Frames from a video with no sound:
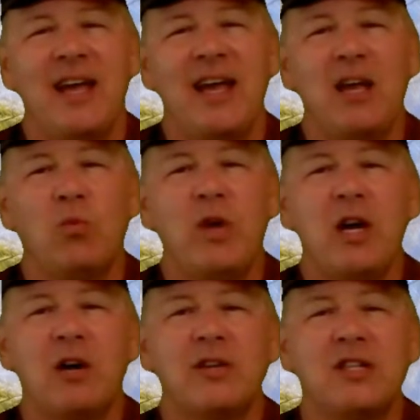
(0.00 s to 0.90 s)
And we
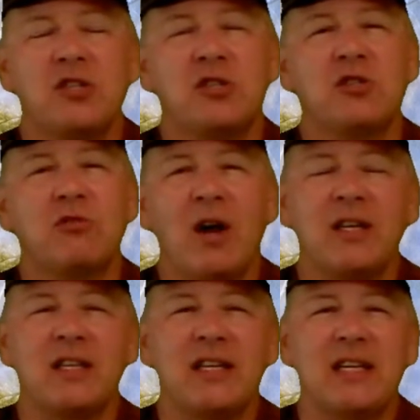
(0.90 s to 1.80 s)
are
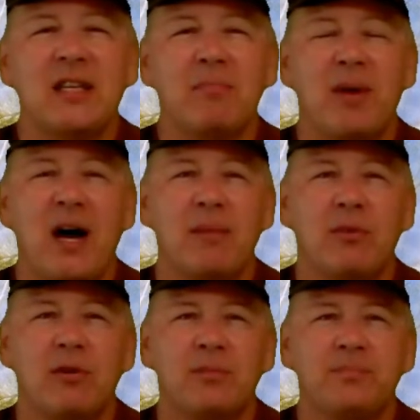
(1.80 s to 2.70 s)
instructed in the
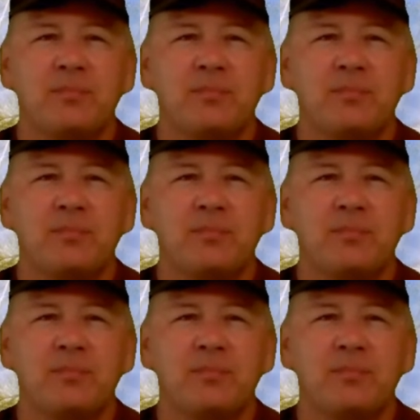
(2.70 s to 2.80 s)
Bible